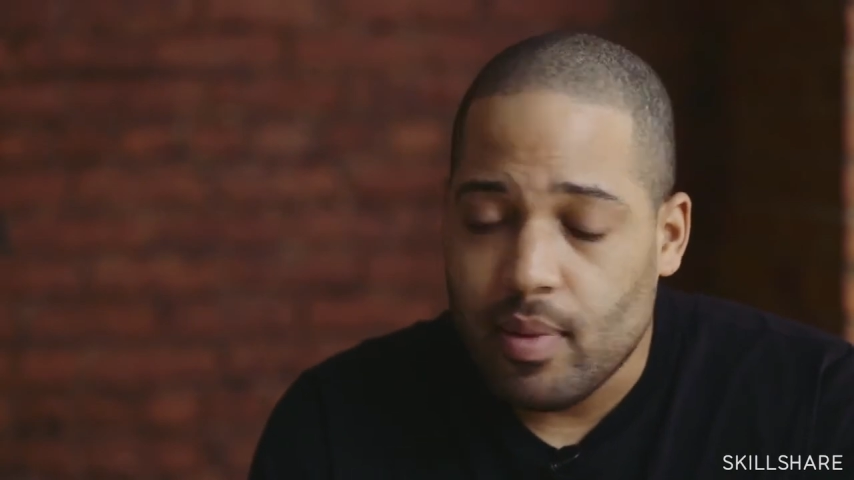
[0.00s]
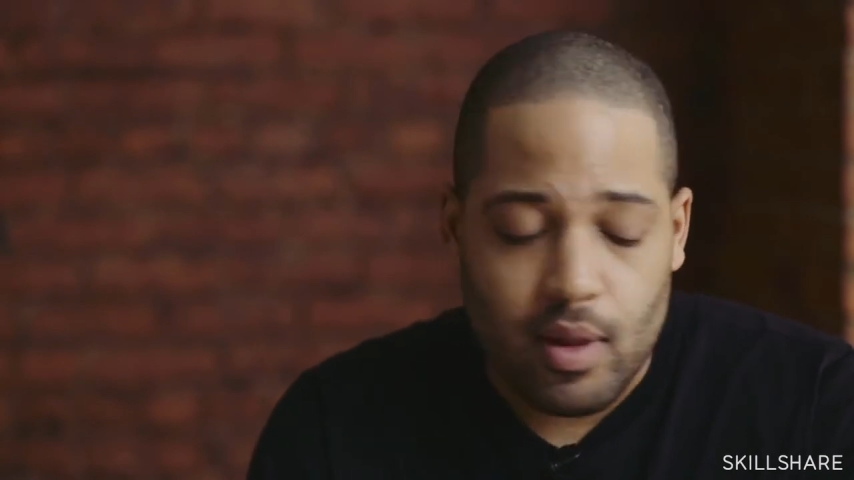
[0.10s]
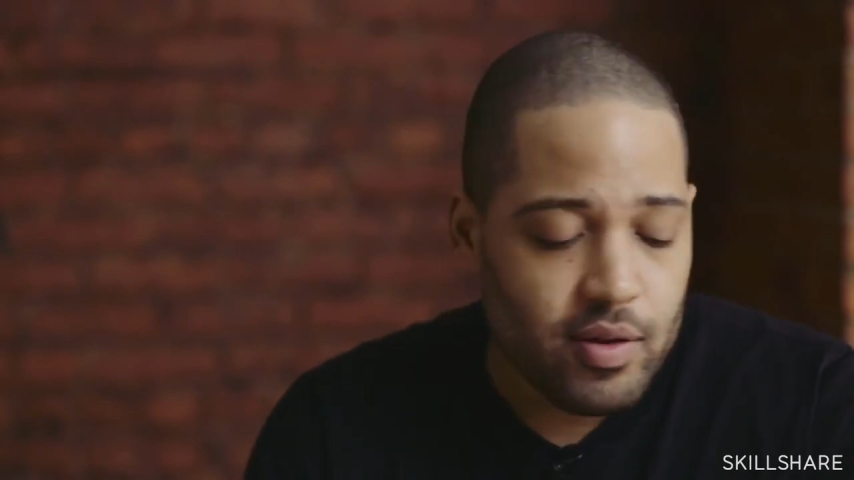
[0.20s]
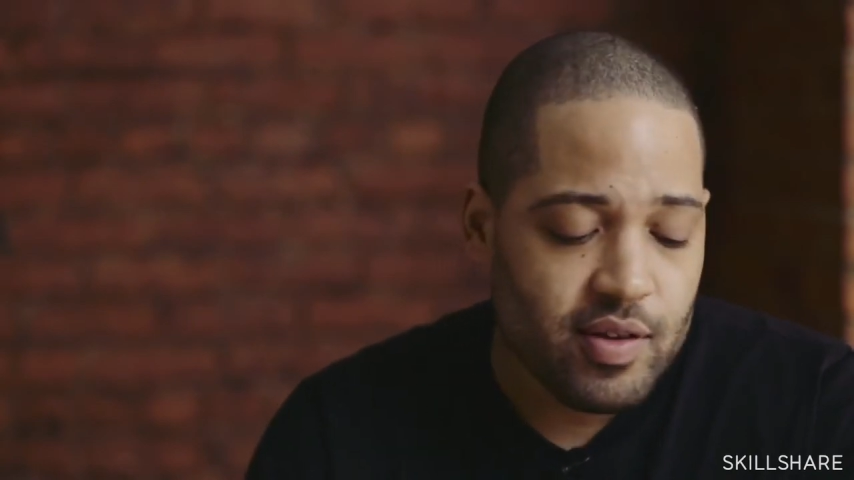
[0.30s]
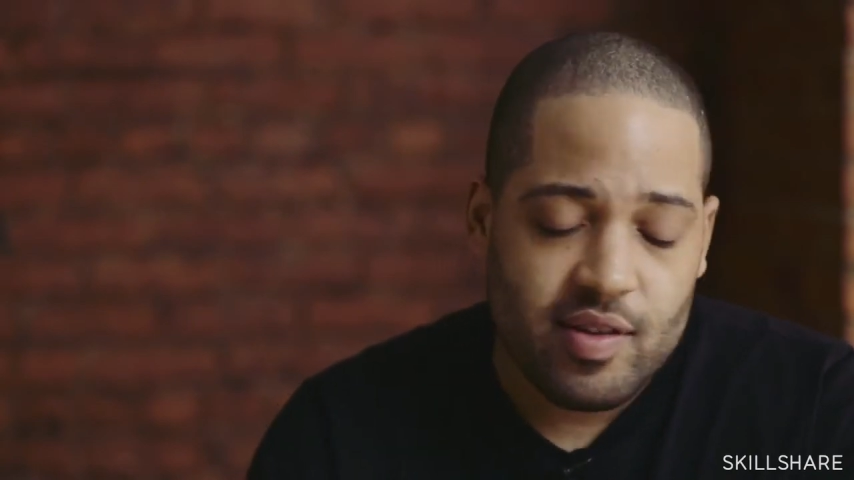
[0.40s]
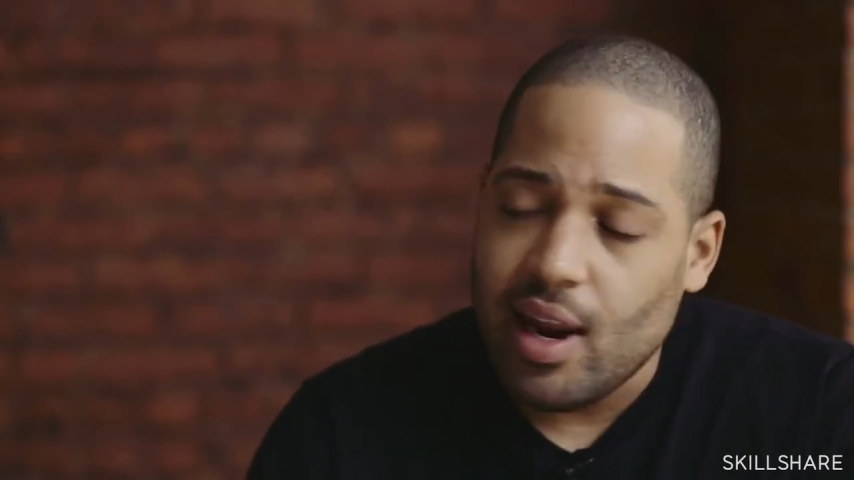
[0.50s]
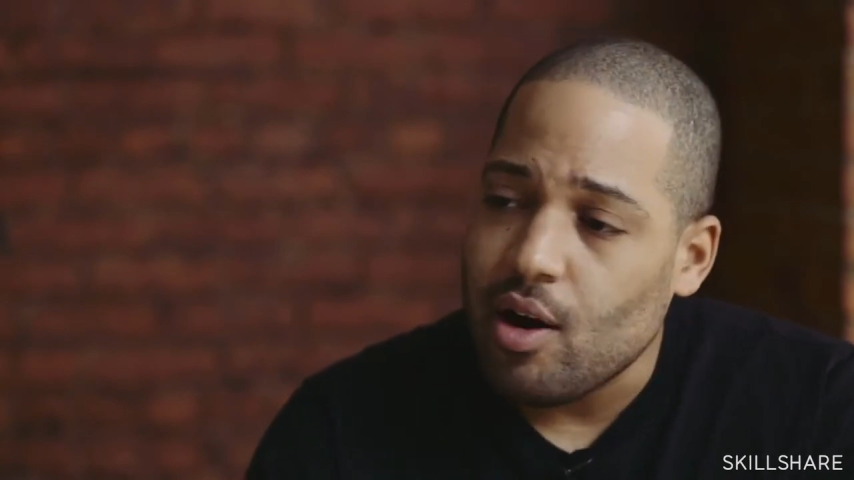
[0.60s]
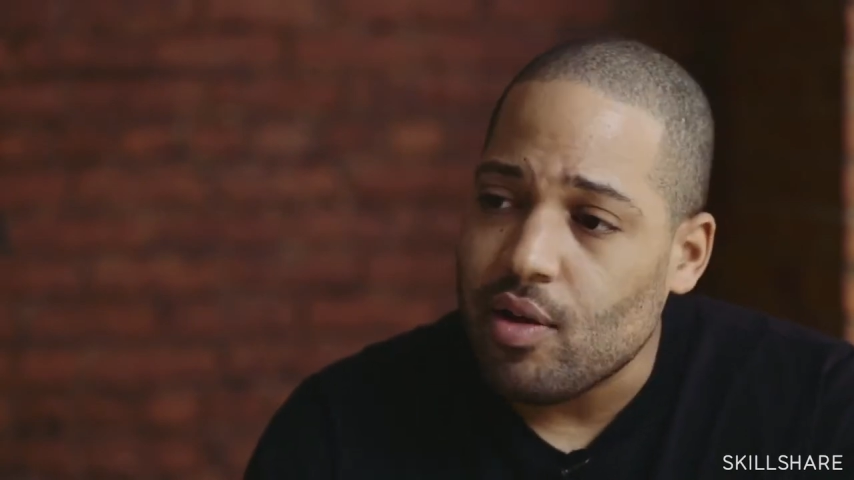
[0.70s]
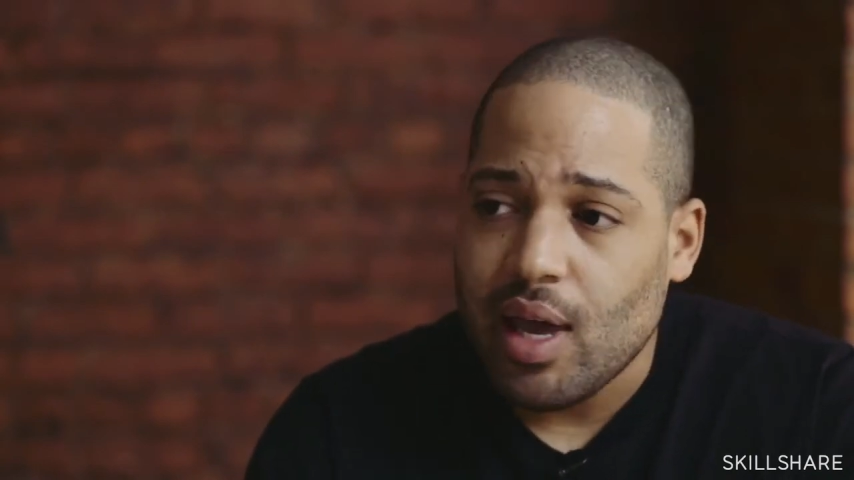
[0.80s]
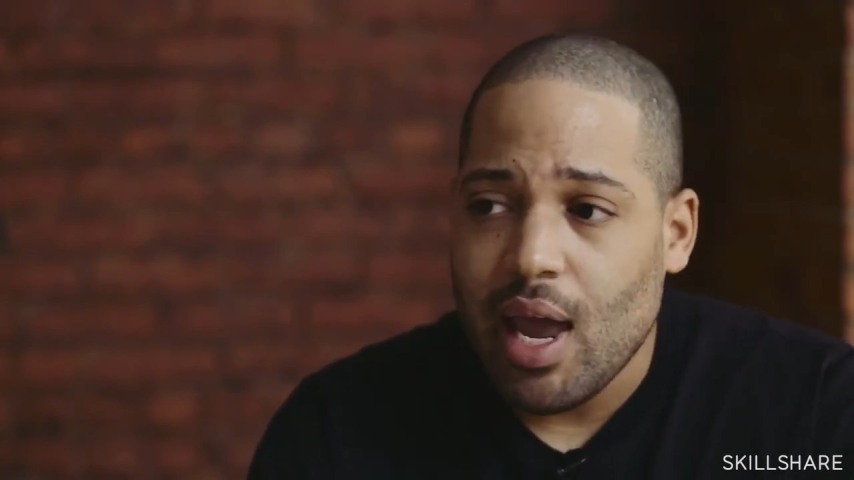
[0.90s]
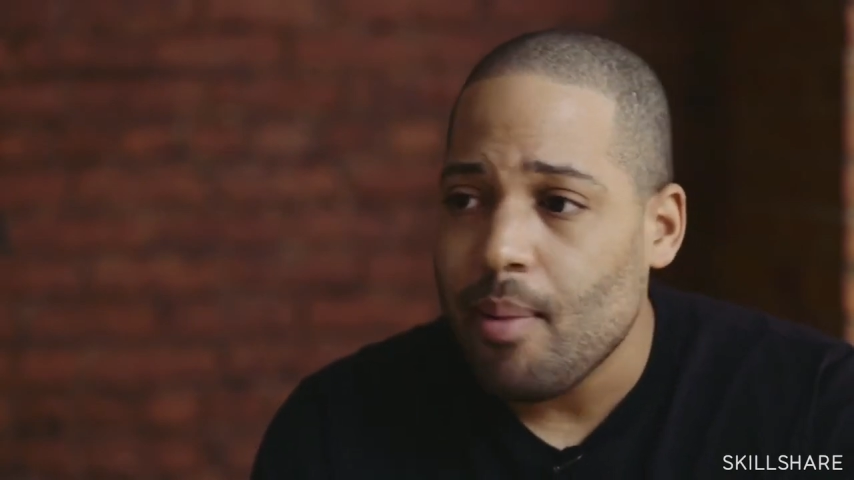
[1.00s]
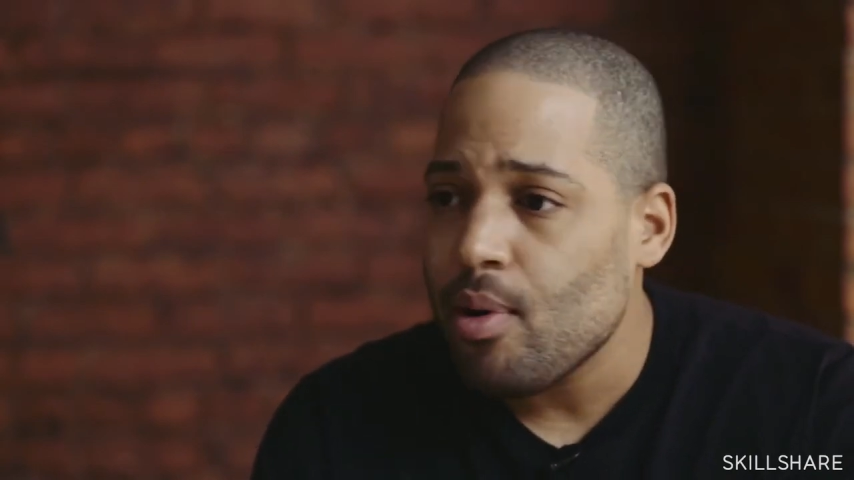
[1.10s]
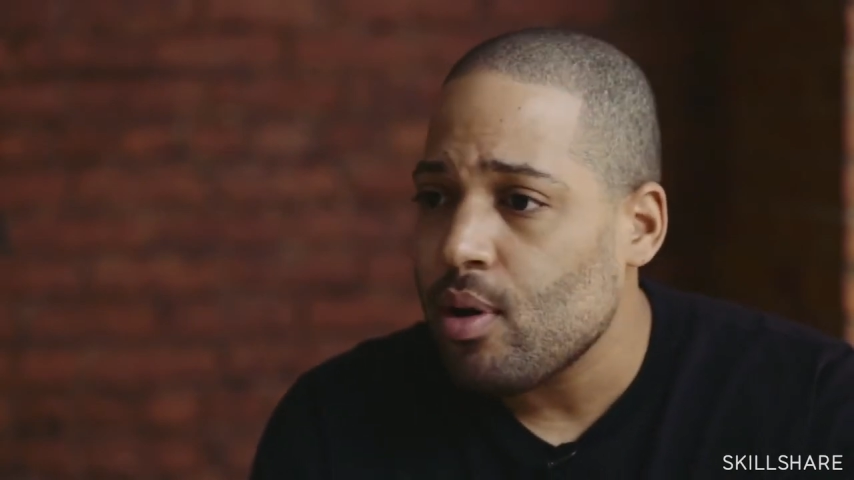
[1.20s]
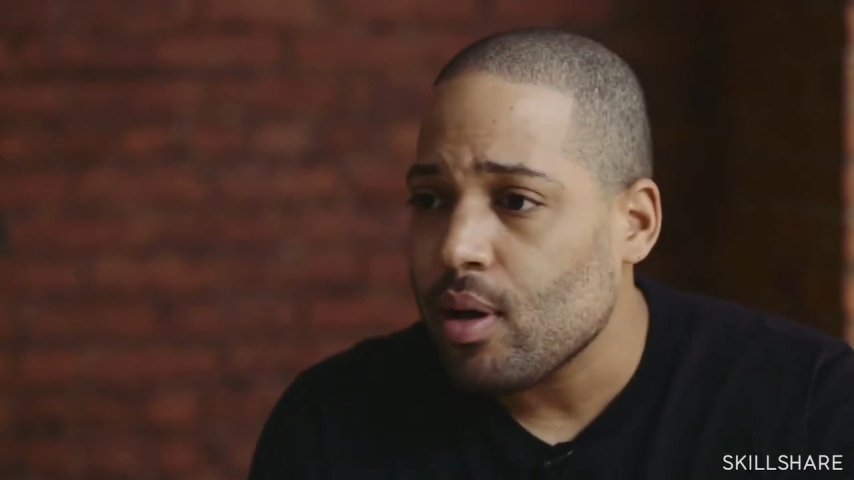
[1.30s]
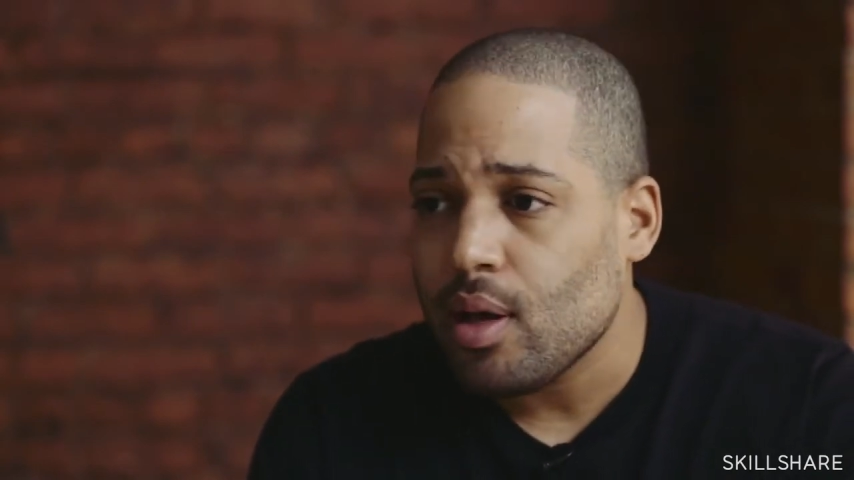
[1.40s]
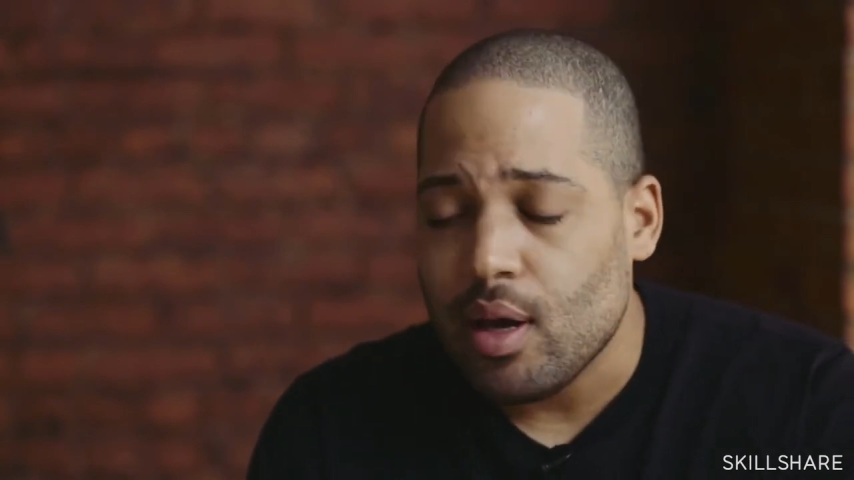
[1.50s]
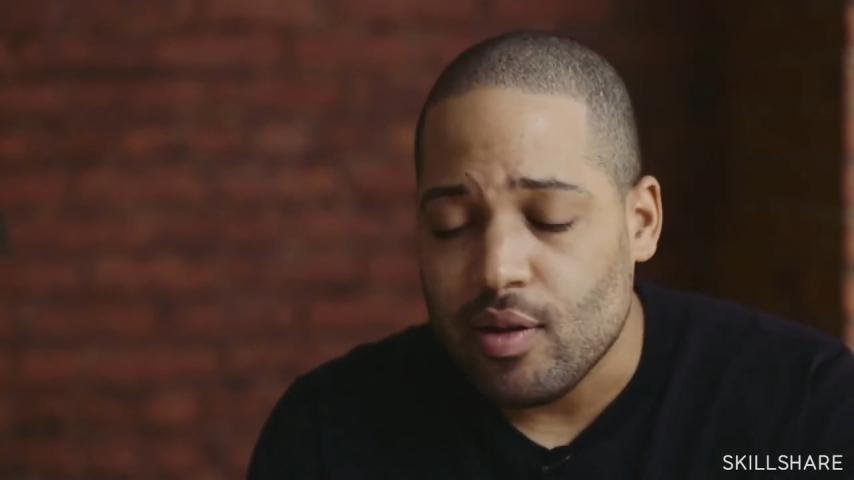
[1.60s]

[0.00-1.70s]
There's a setting on the camera,